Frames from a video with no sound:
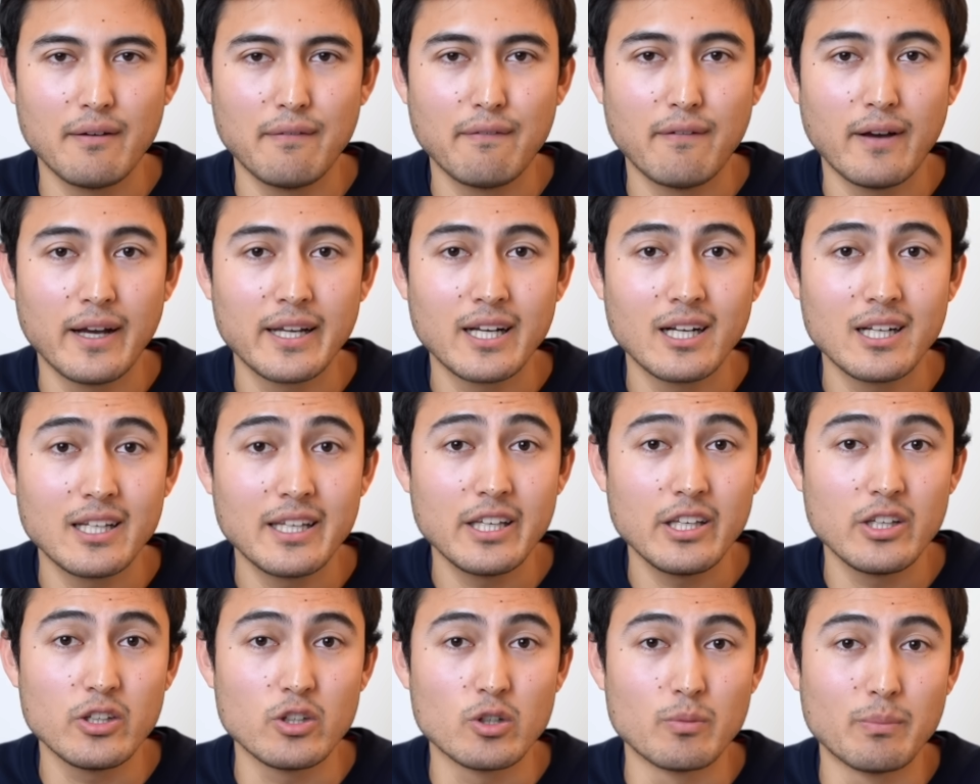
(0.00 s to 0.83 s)
Finally,
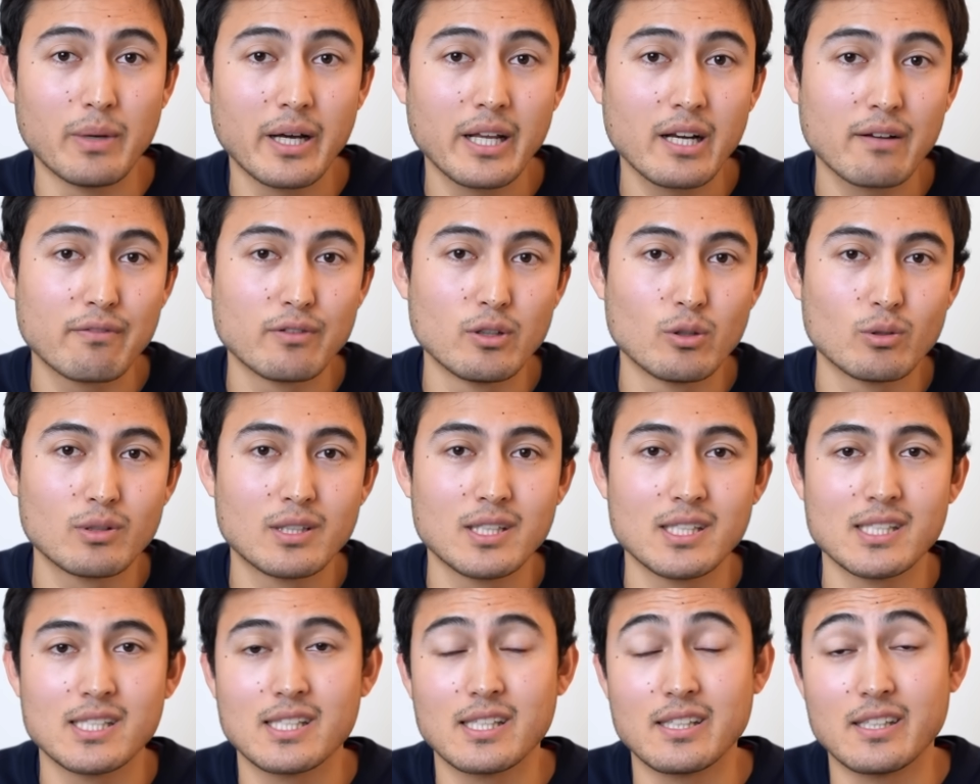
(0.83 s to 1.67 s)
you might have
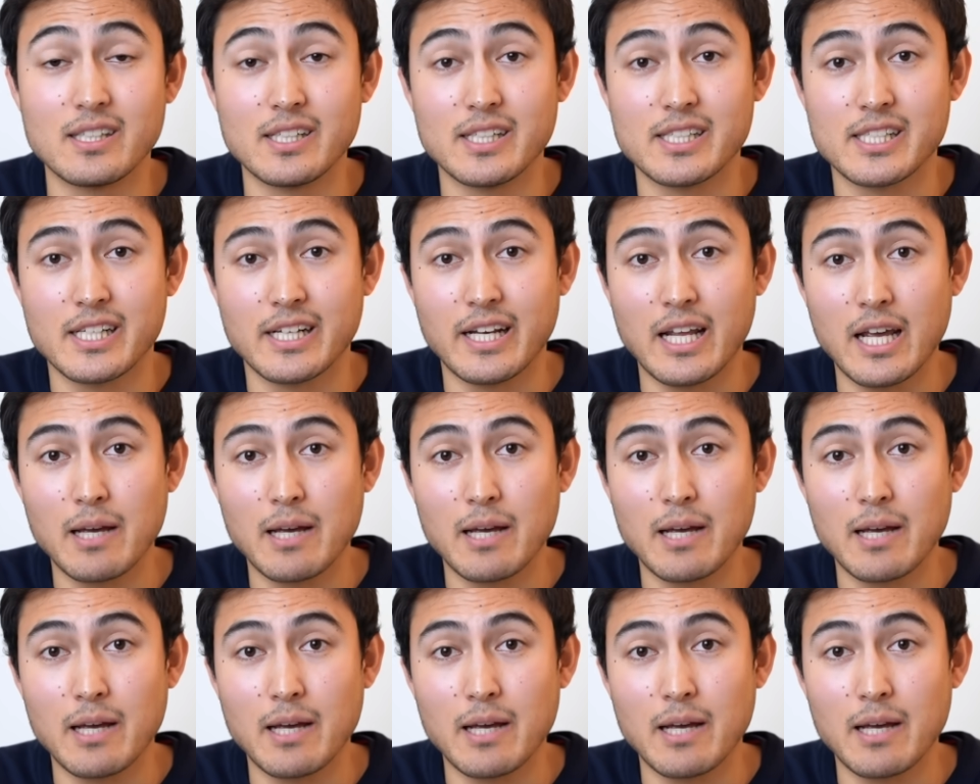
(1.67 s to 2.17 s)
noticed there's an